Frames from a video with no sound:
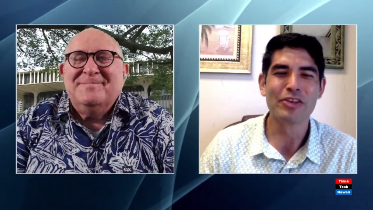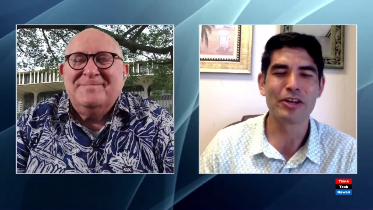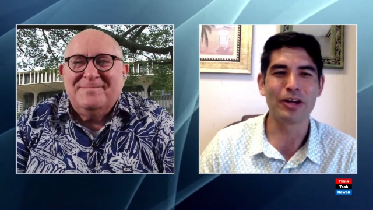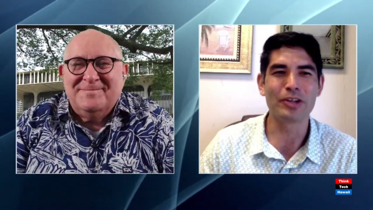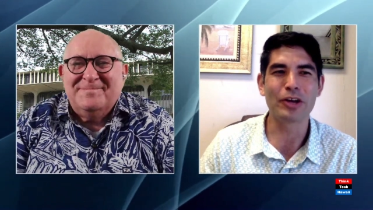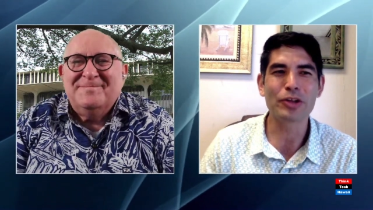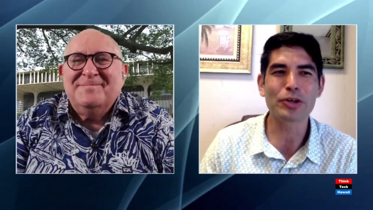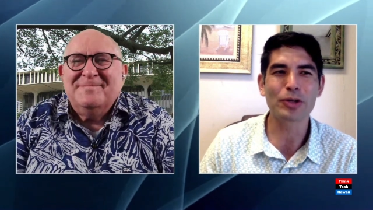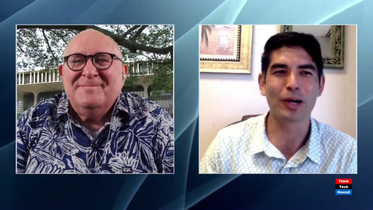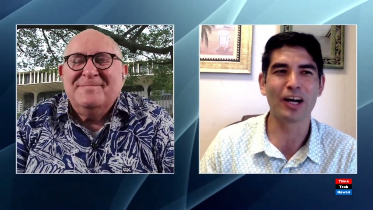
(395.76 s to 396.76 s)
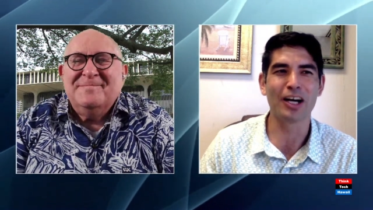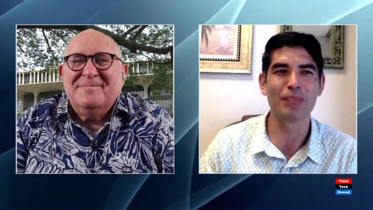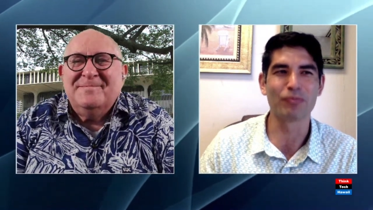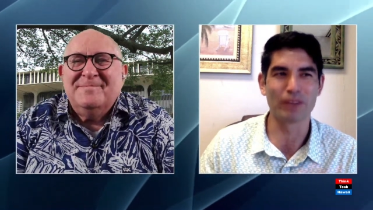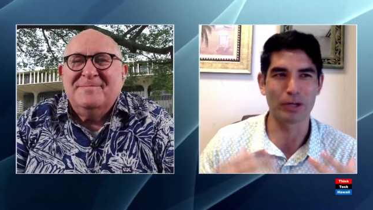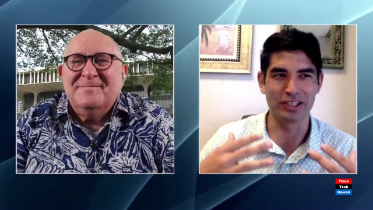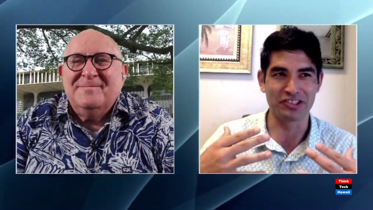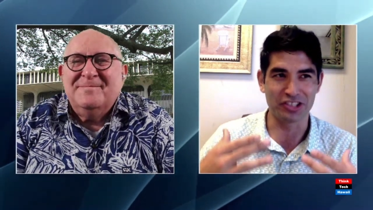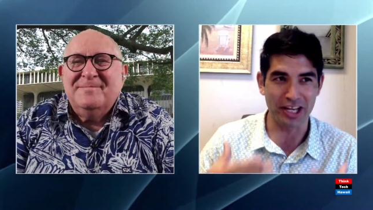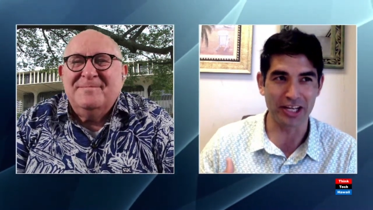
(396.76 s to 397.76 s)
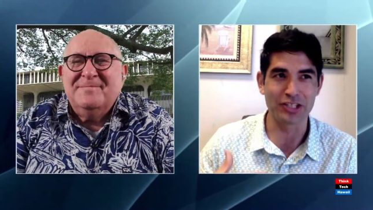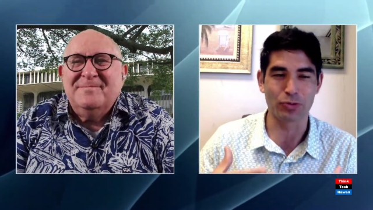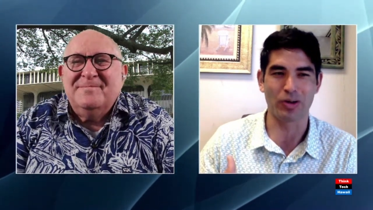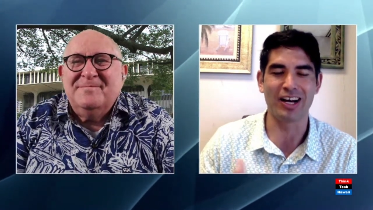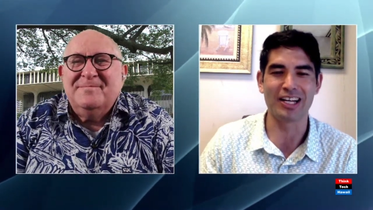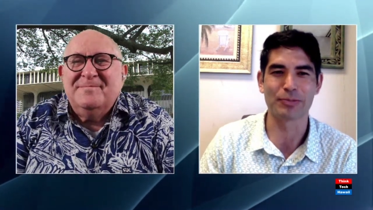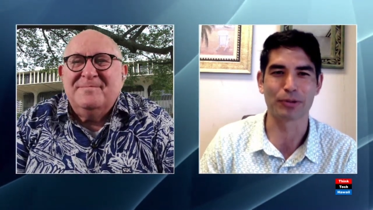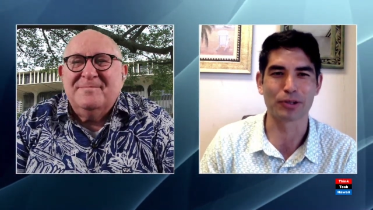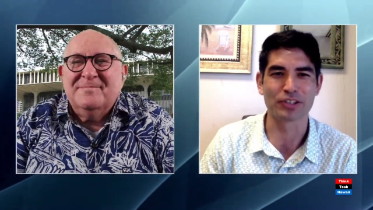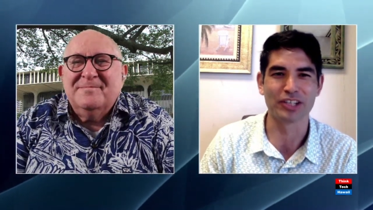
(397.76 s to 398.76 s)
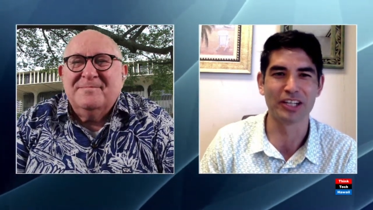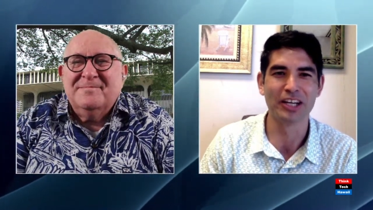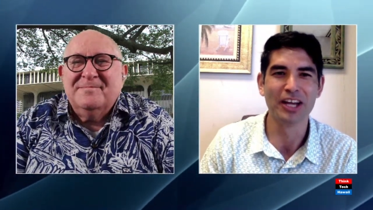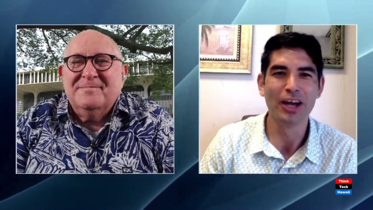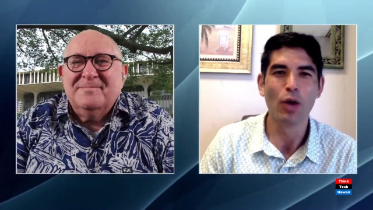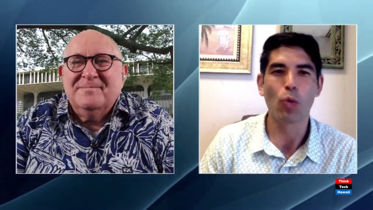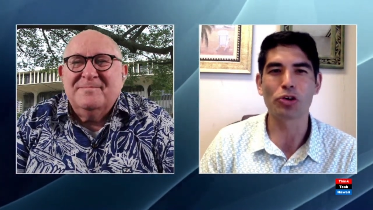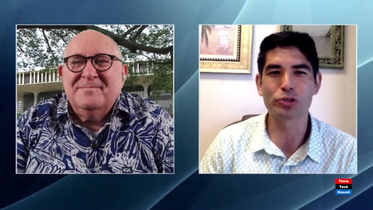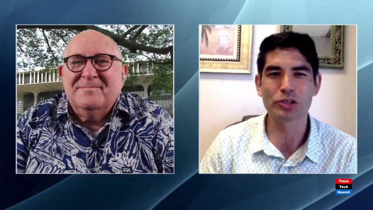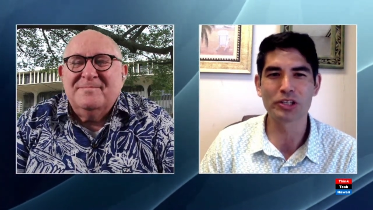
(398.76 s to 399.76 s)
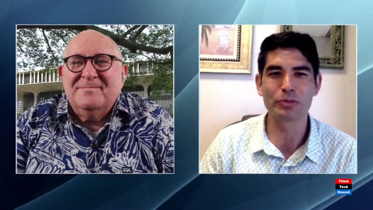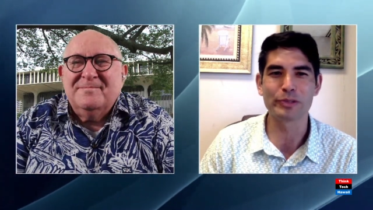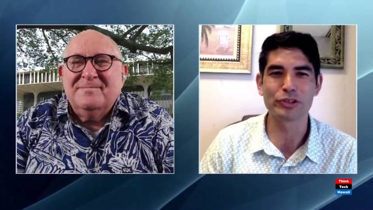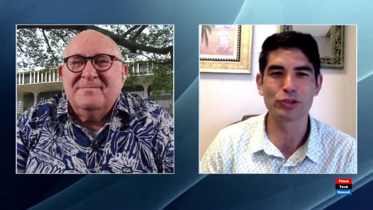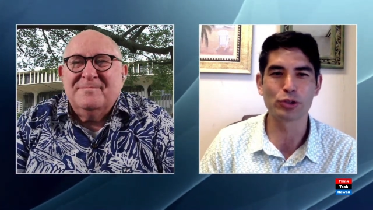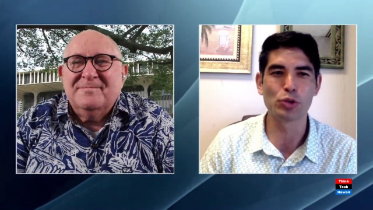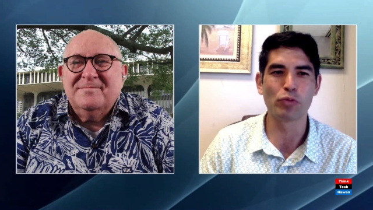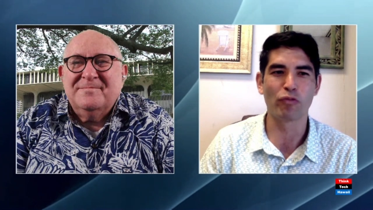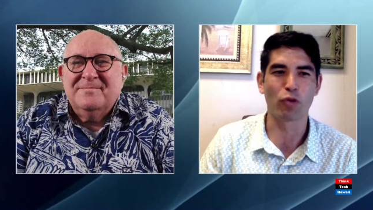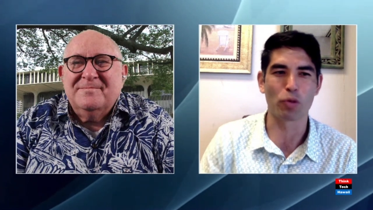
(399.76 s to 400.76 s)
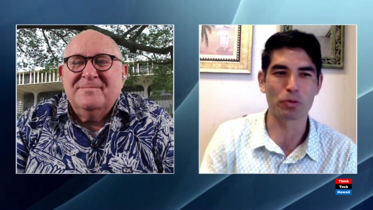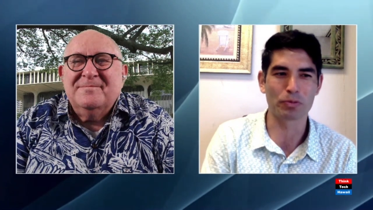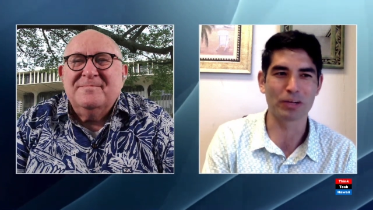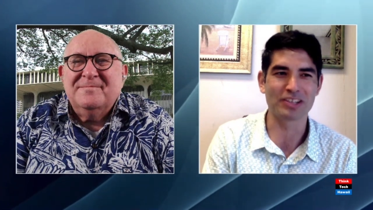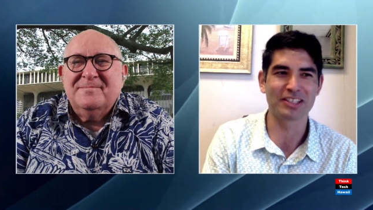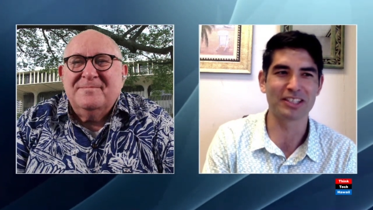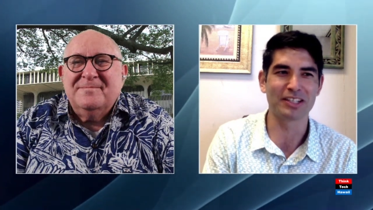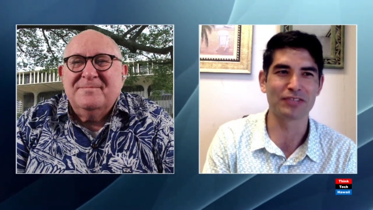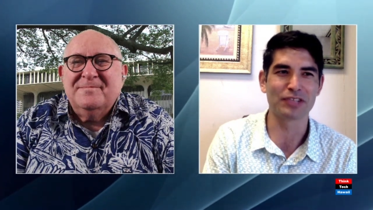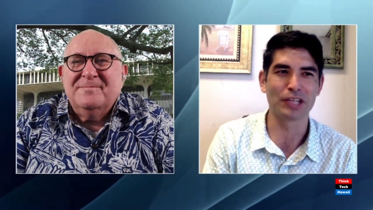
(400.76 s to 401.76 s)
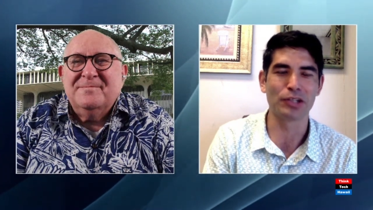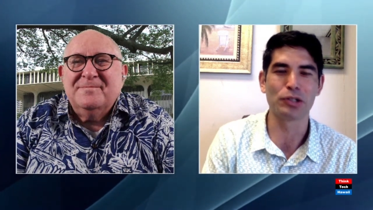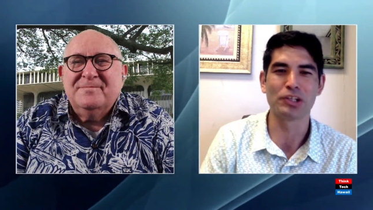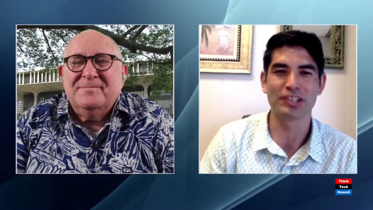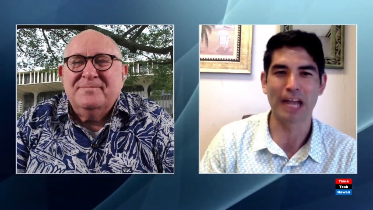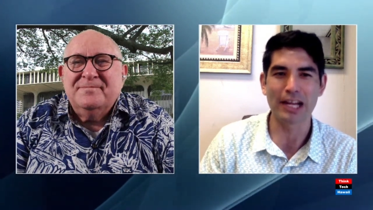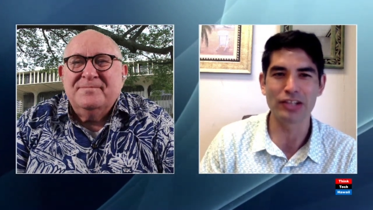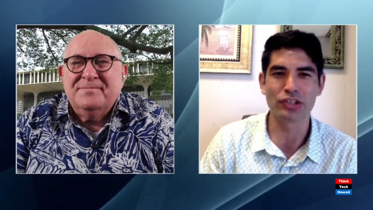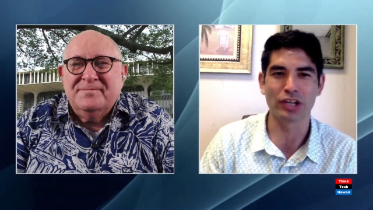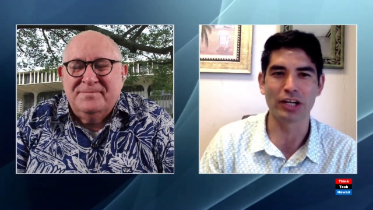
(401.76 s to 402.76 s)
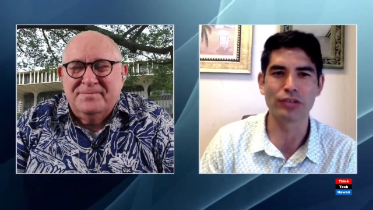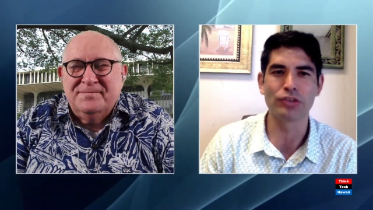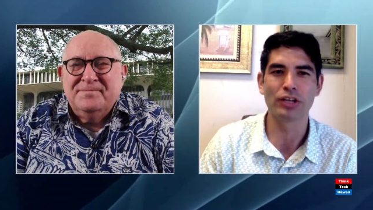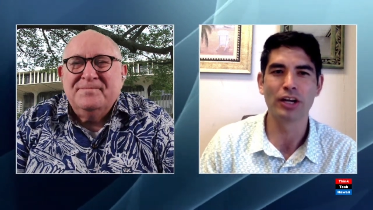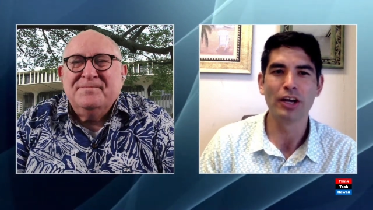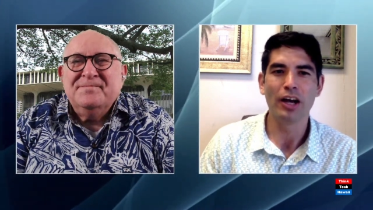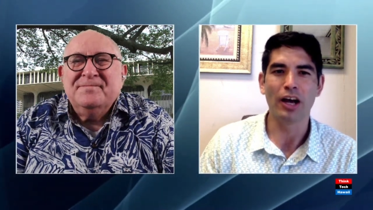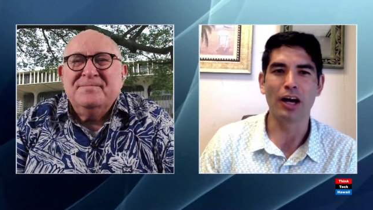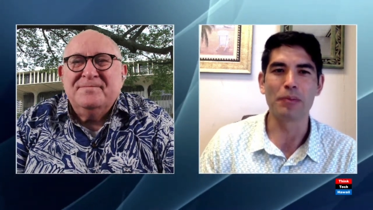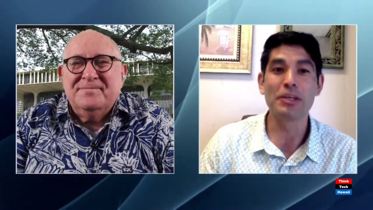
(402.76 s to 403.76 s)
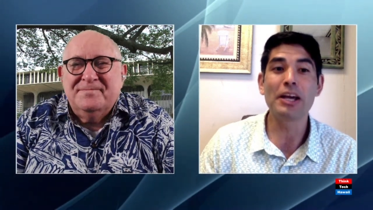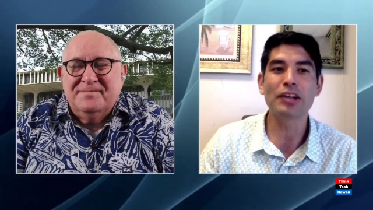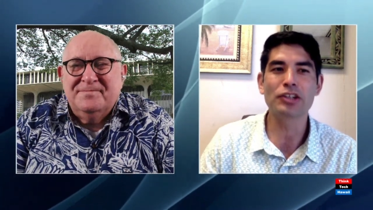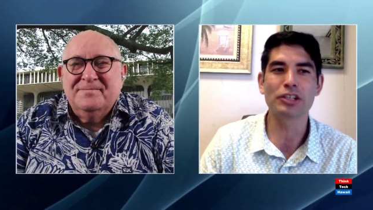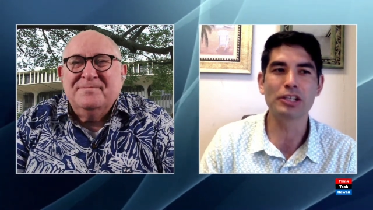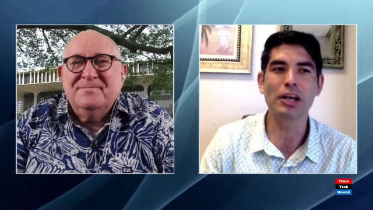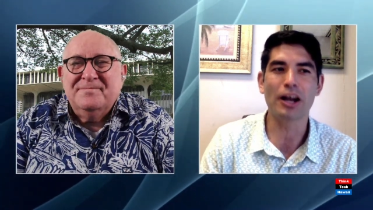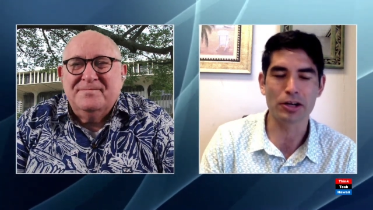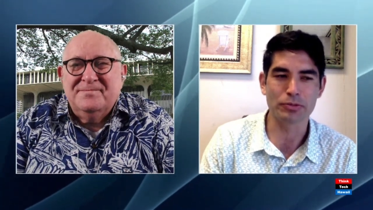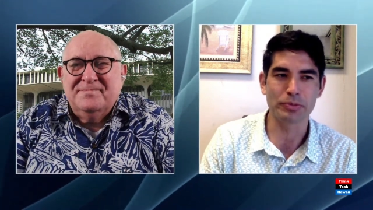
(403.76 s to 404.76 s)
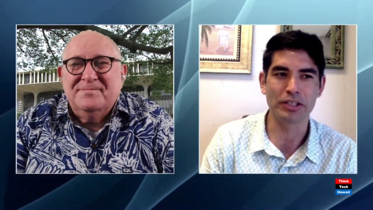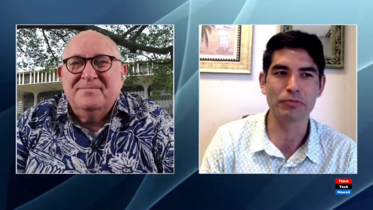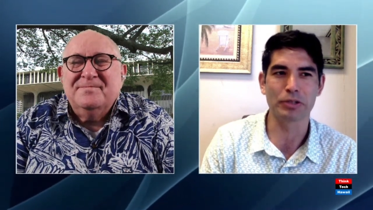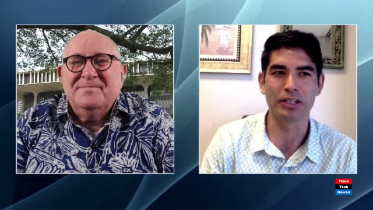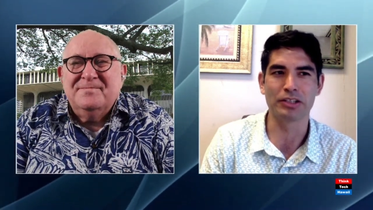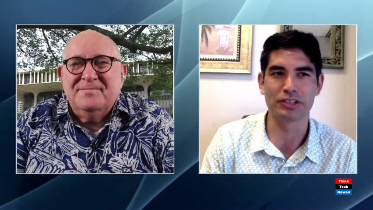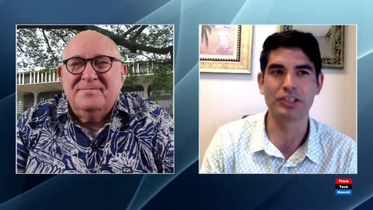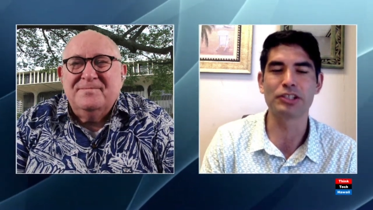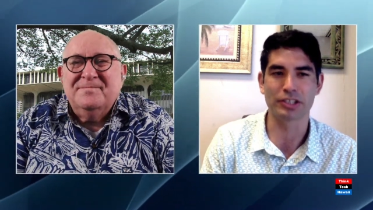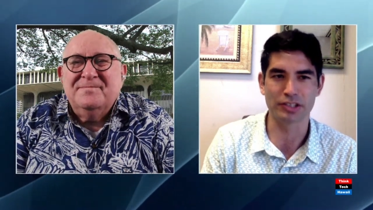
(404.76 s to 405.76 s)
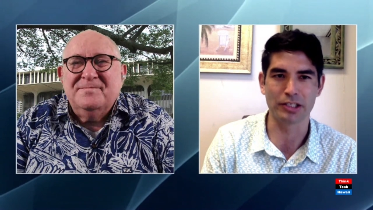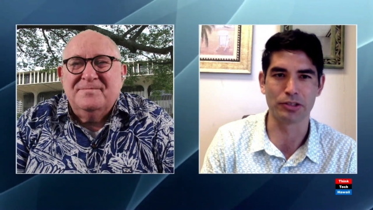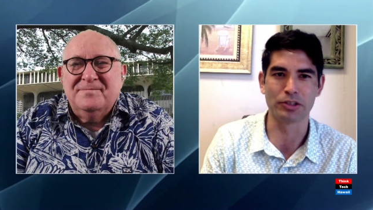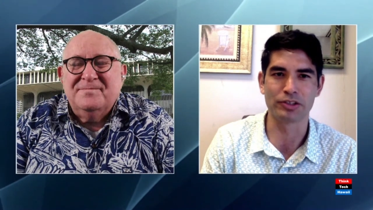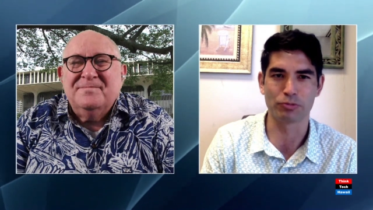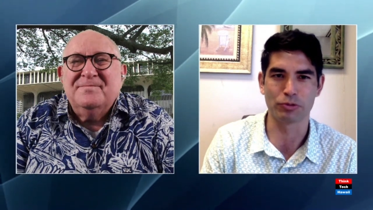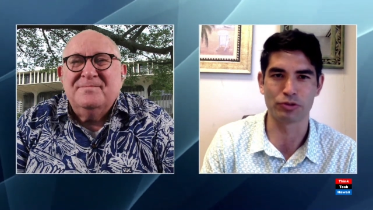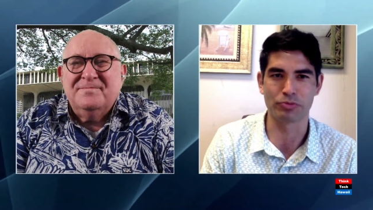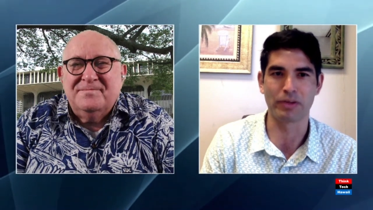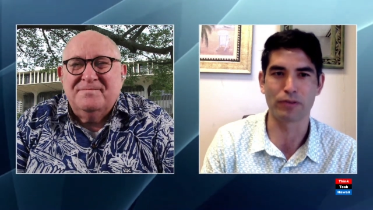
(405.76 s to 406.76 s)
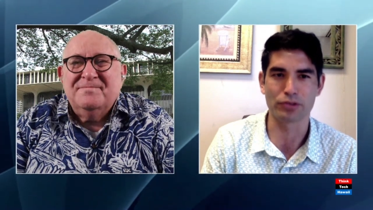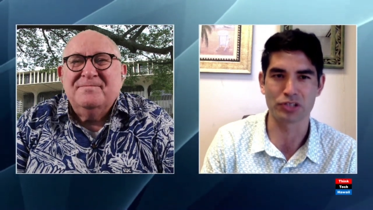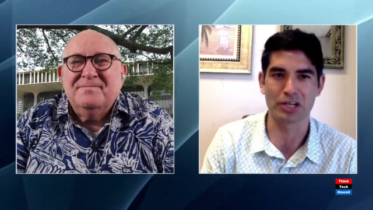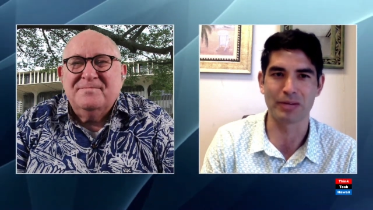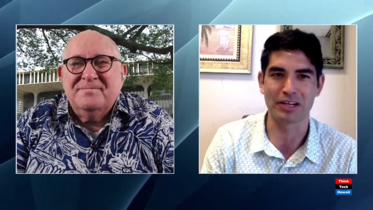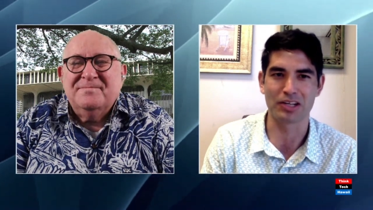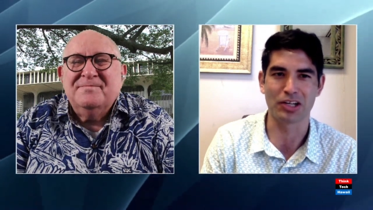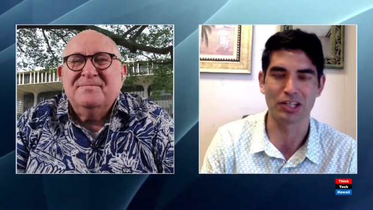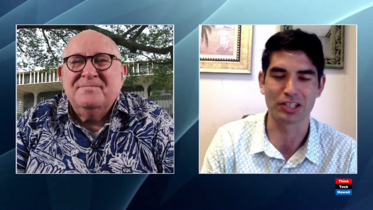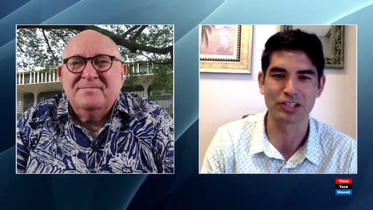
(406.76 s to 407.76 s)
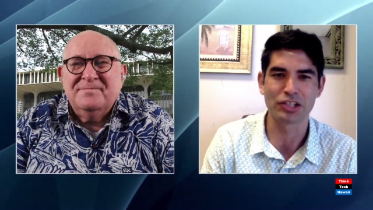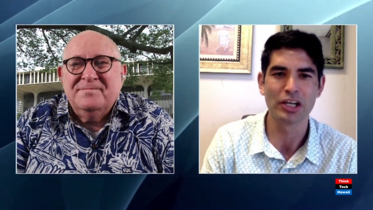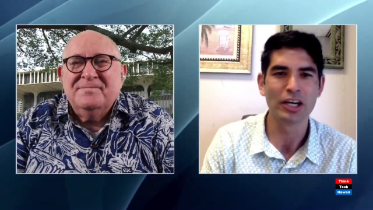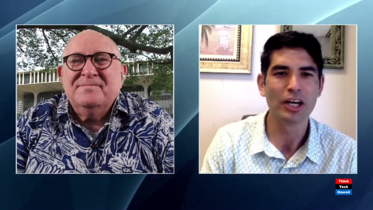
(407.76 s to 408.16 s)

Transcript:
Speaker 1: Then another um, very sage, wise person, Walter Kirimitsu, former president of St. Louis and judge. Um, he actually he hired me to teach at St. Louis, which was my first job out of college.